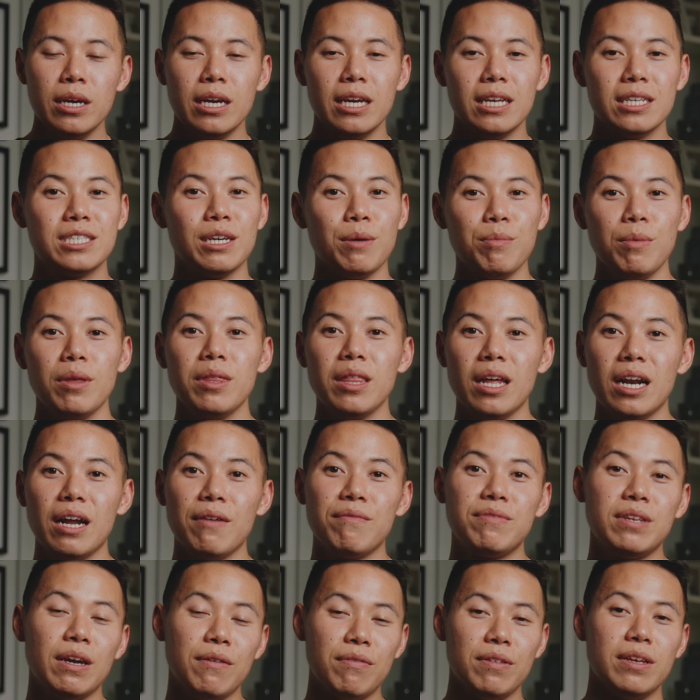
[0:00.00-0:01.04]
is something that I've
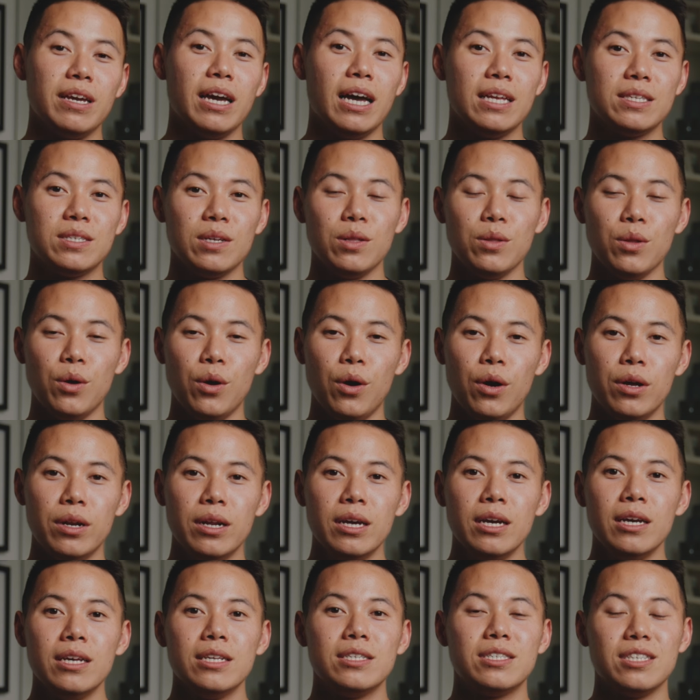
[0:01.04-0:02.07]
definitely had to learn
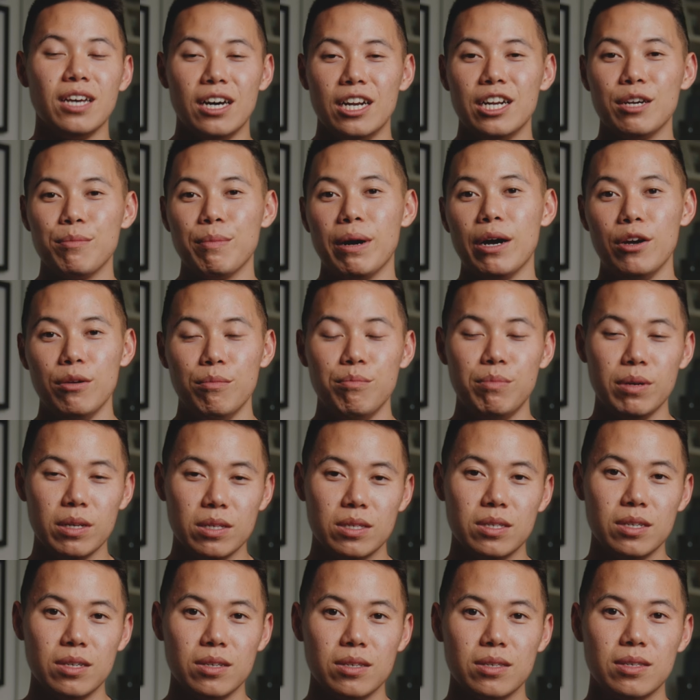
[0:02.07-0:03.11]
starting my own
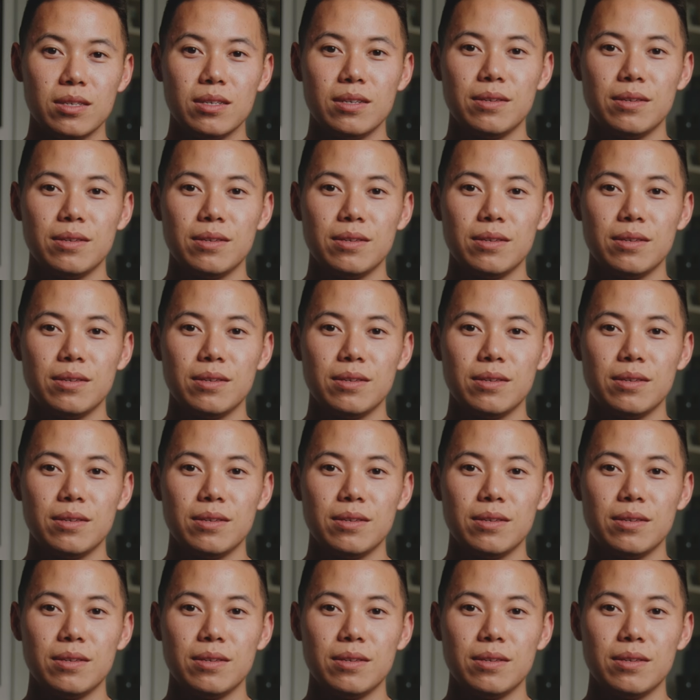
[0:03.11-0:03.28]
business.